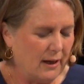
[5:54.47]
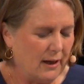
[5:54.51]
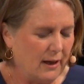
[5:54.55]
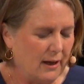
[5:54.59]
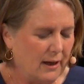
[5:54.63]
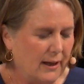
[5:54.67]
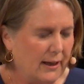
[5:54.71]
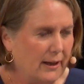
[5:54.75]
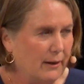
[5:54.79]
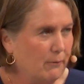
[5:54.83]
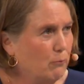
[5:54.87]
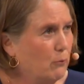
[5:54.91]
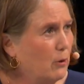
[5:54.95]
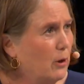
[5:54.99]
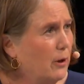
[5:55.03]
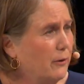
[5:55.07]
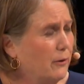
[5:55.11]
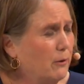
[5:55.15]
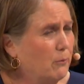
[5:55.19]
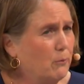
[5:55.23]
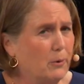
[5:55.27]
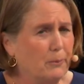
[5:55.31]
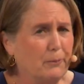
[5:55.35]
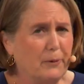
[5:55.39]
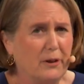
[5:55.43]
I
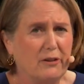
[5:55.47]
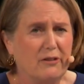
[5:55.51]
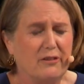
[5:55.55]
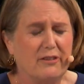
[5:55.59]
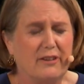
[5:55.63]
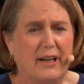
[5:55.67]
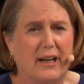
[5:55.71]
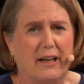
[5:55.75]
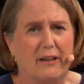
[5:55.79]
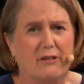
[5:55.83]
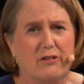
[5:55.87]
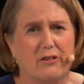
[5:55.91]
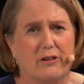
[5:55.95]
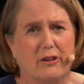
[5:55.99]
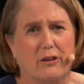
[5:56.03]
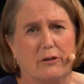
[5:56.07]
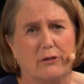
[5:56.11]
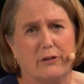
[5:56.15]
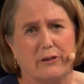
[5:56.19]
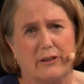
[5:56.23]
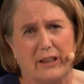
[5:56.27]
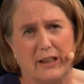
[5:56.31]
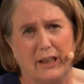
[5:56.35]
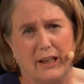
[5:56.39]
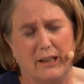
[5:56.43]
won the Women's
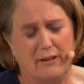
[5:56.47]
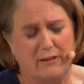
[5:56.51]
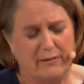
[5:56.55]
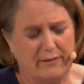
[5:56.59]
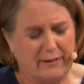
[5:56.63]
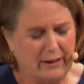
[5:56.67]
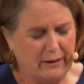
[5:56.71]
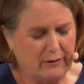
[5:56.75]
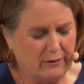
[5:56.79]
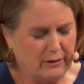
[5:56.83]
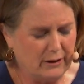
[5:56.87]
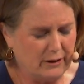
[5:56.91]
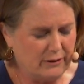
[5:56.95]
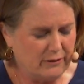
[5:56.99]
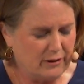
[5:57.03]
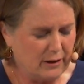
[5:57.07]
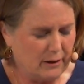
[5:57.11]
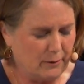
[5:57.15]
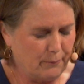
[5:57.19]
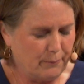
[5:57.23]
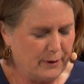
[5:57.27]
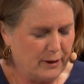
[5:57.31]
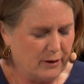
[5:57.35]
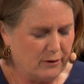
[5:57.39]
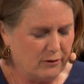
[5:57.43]
National Dinghy Sailing
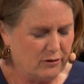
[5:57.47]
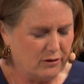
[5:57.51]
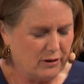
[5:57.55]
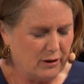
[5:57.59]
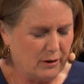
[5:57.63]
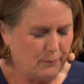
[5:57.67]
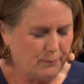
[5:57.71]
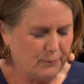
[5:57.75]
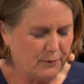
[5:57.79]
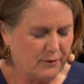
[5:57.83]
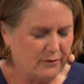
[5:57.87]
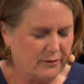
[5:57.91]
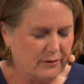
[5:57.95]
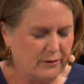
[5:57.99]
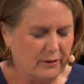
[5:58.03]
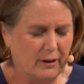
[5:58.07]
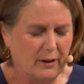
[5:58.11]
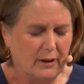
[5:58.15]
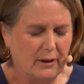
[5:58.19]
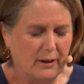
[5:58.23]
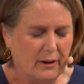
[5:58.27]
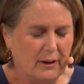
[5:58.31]
Championships.